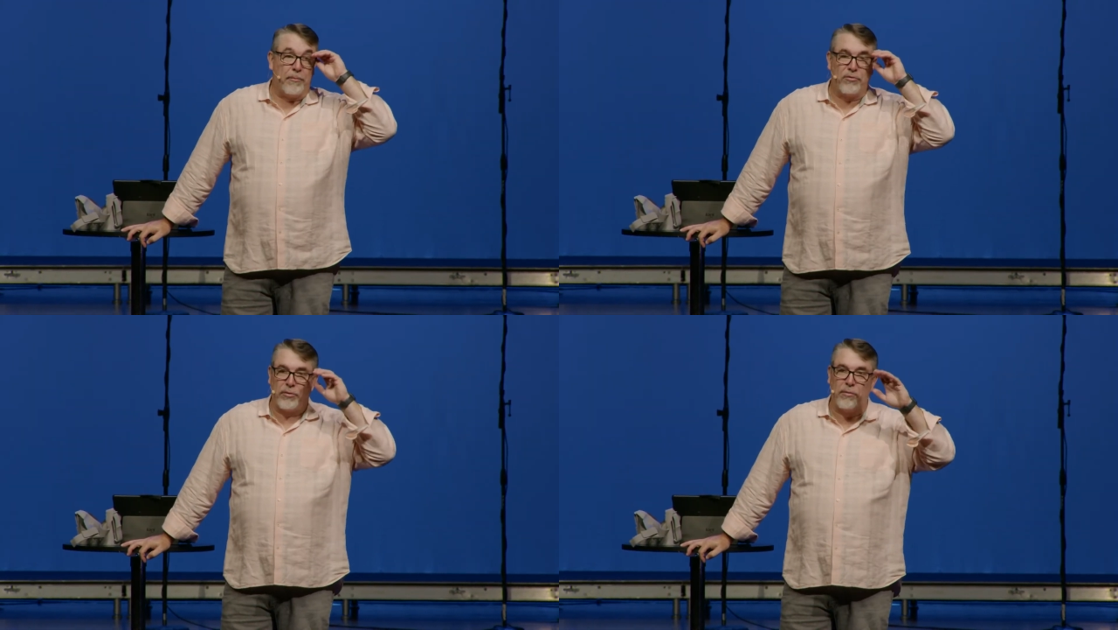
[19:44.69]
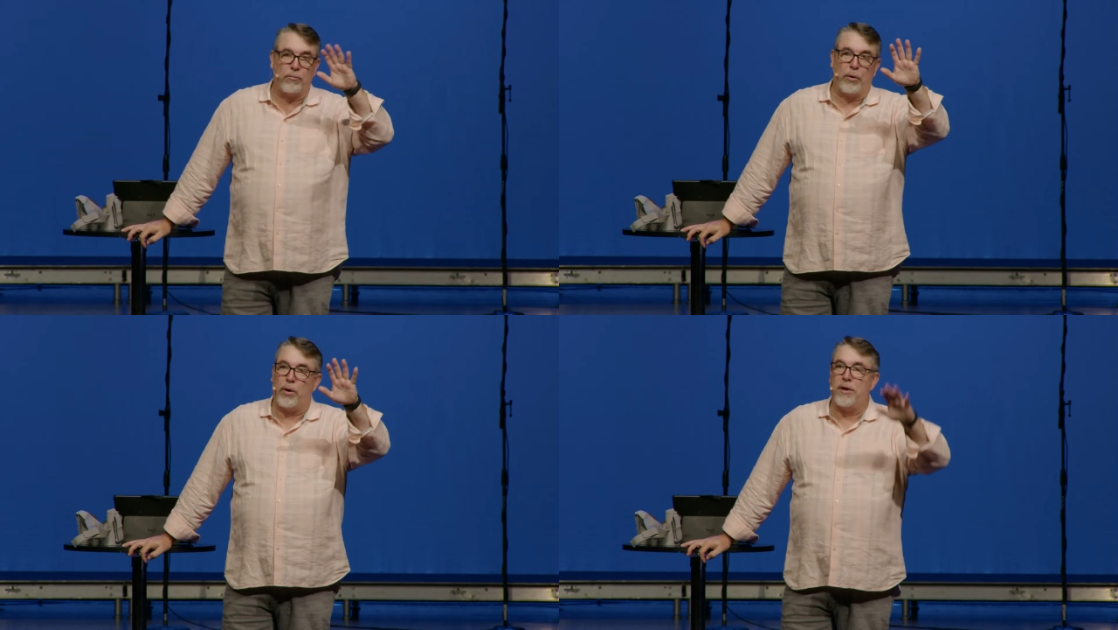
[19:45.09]
So we
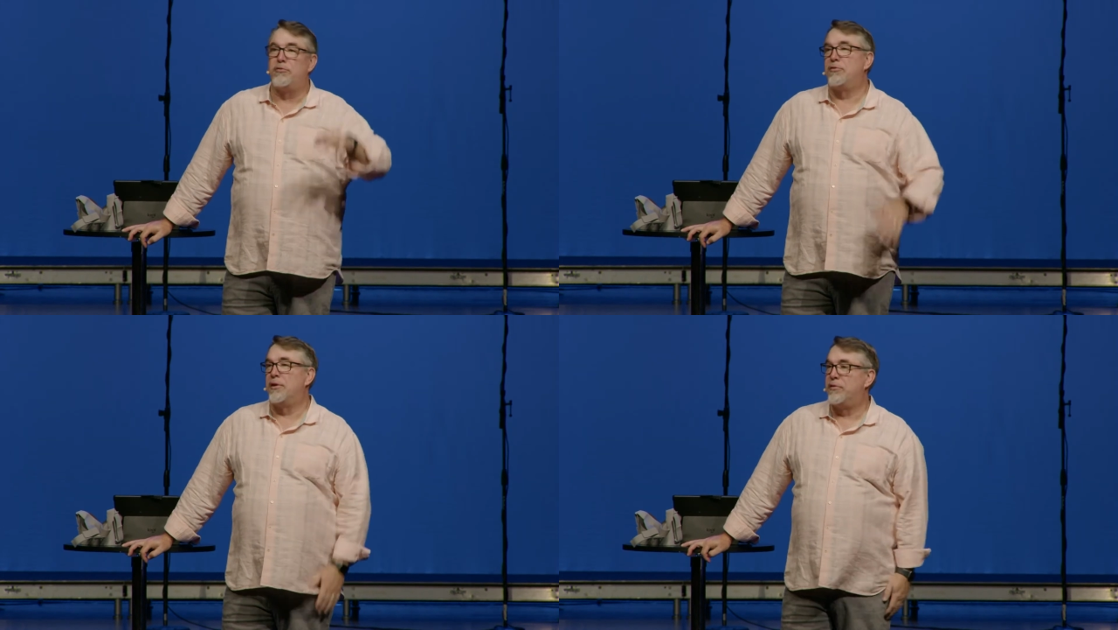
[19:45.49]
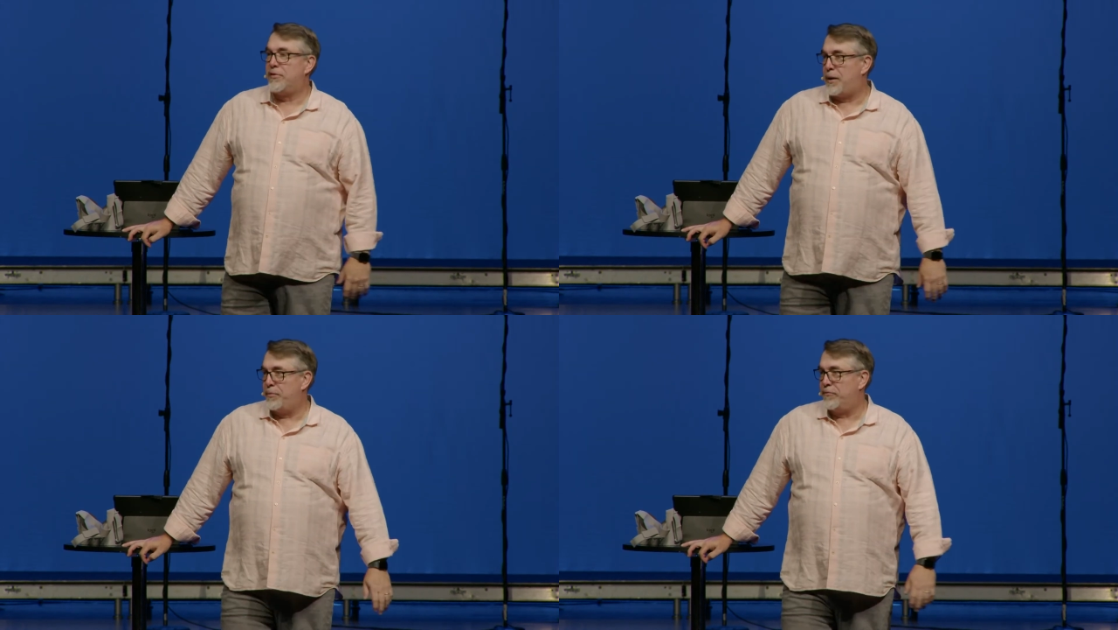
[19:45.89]
weren't interested in
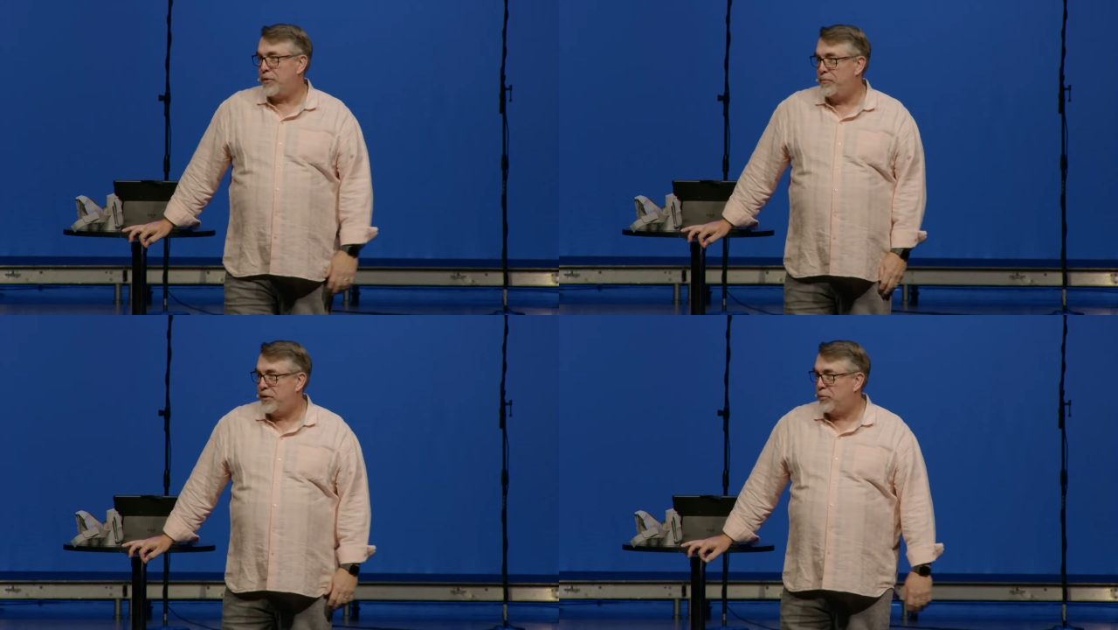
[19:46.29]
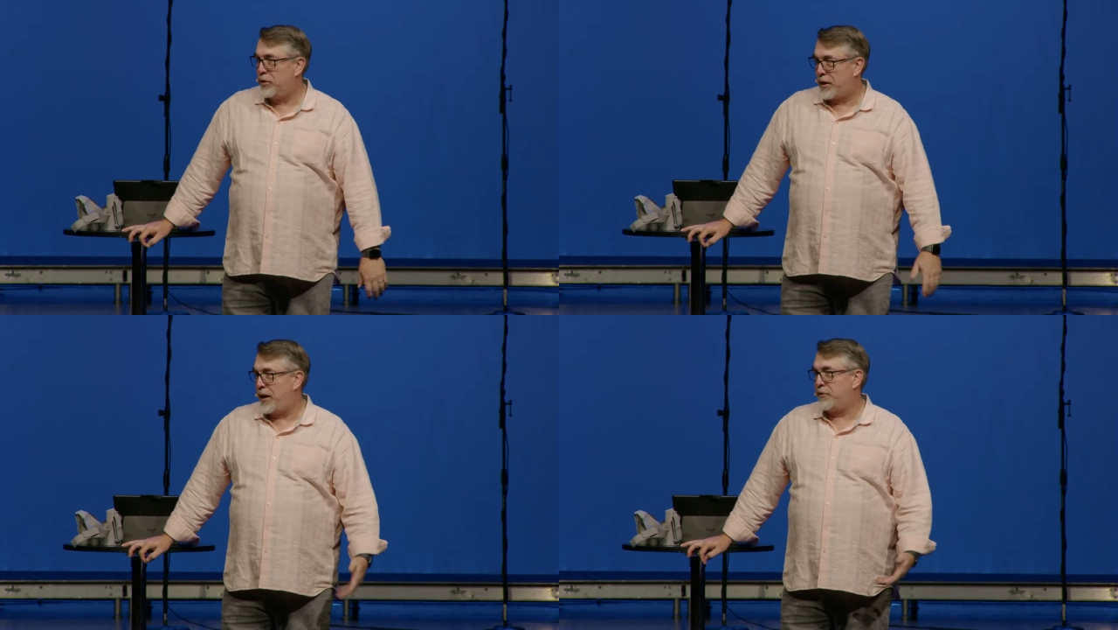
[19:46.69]
stopping for a meal where you
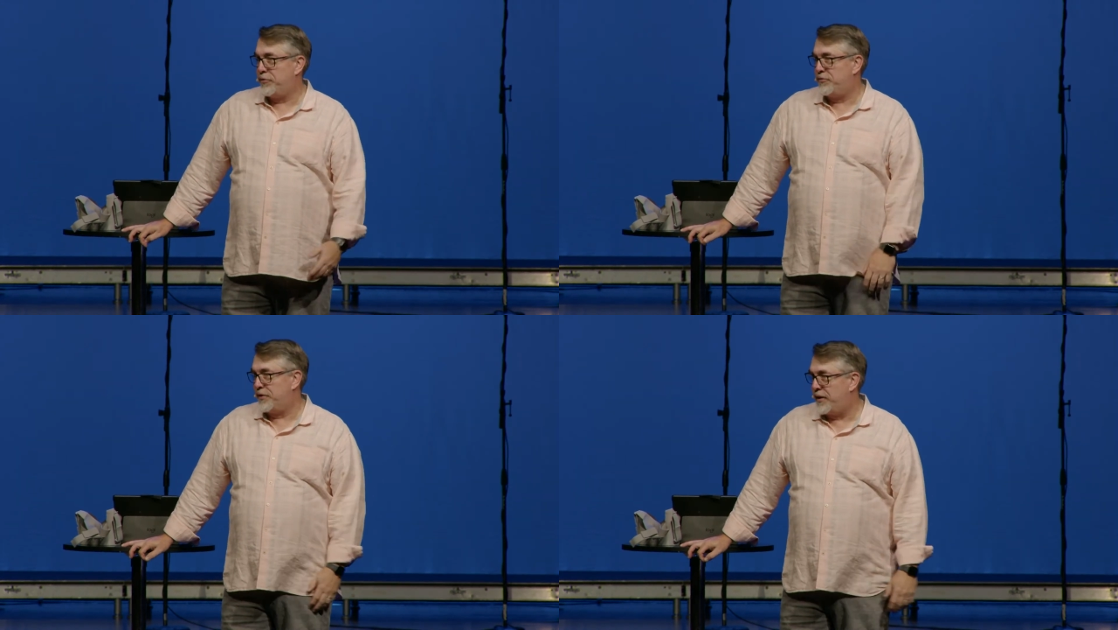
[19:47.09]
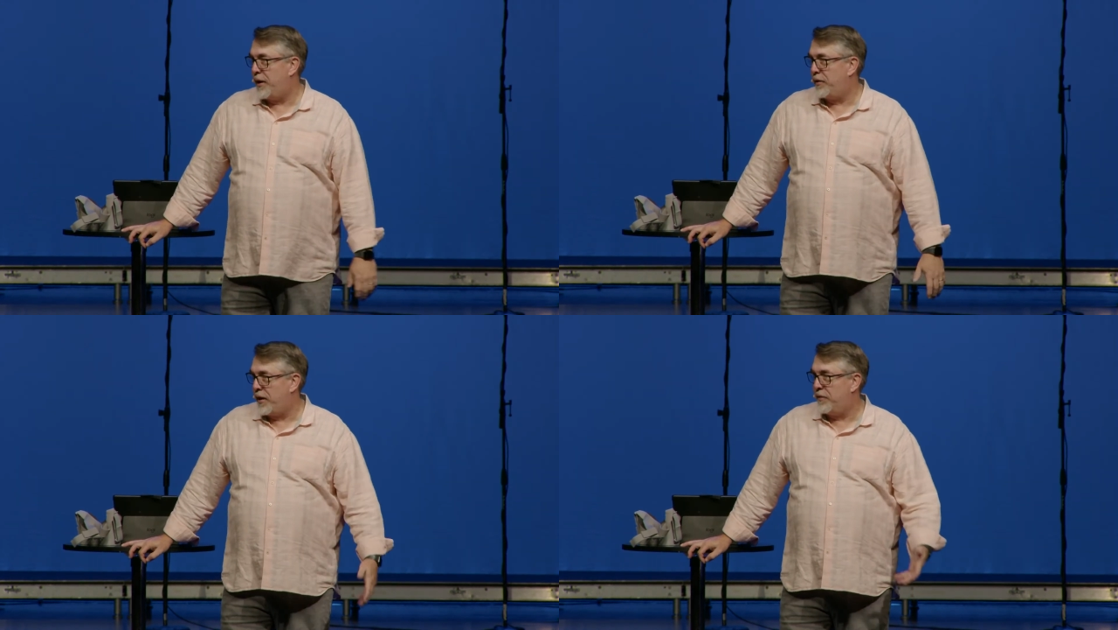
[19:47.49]
could actually sit
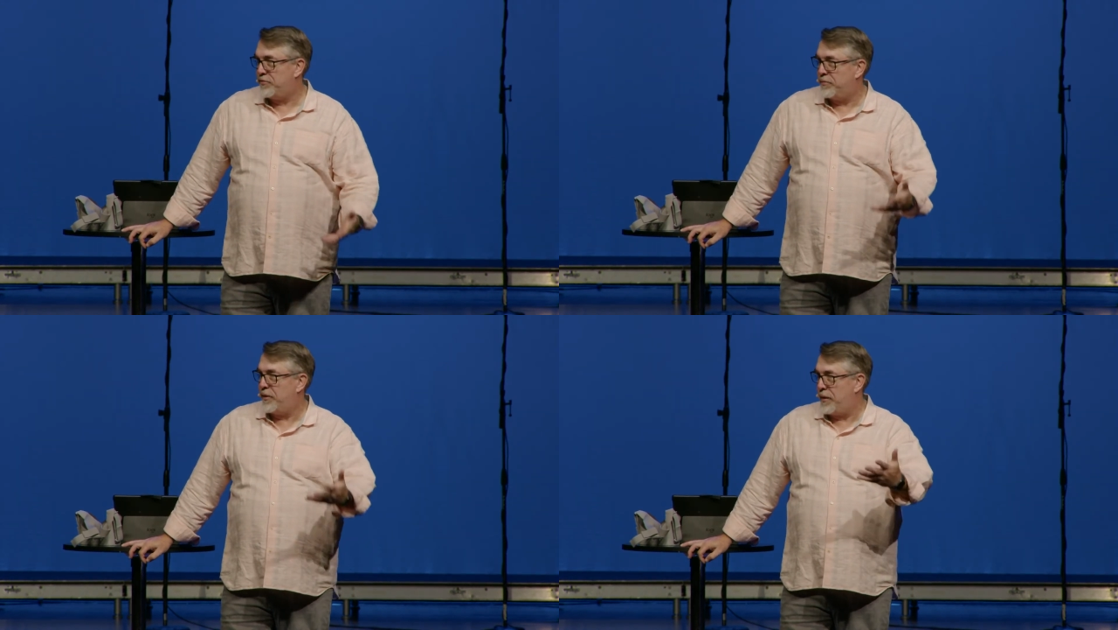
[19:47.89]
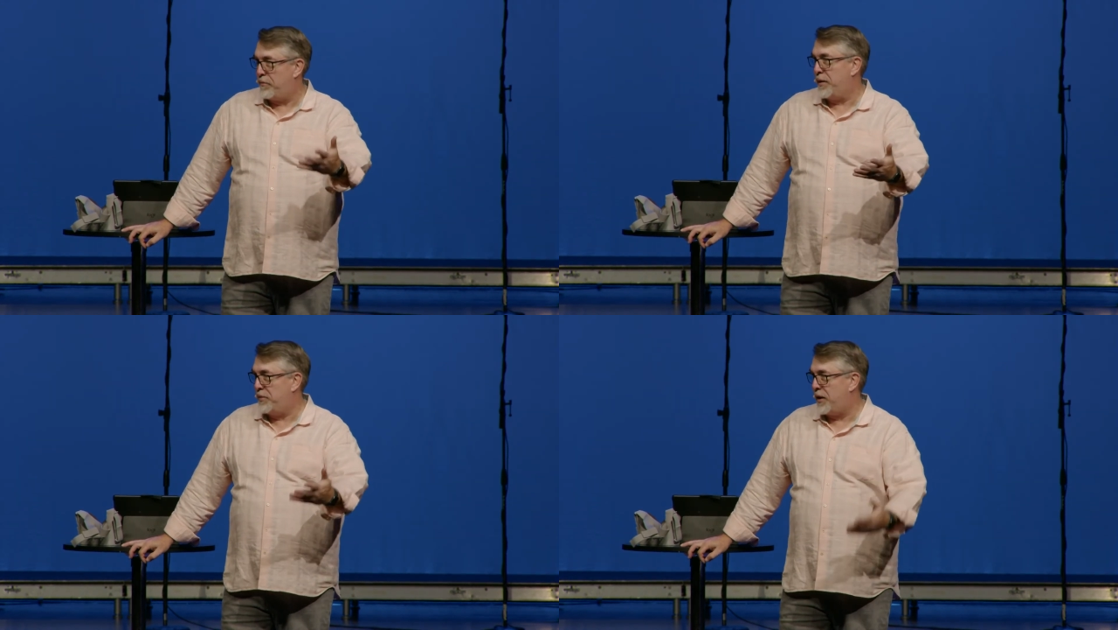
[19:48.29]
down and have something that
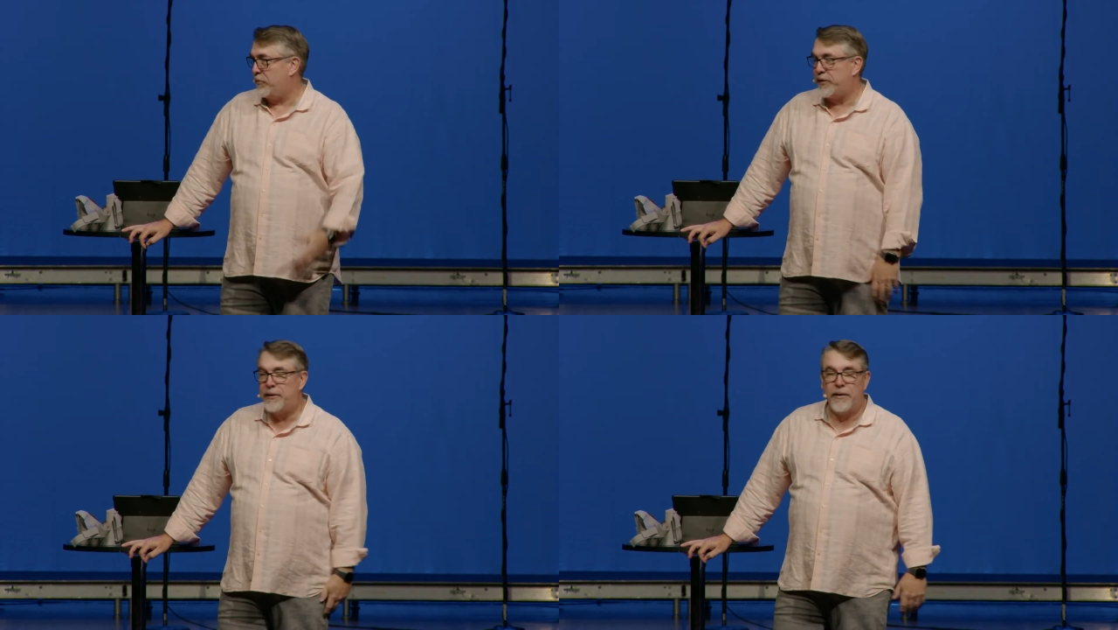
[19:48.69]
might be healthy.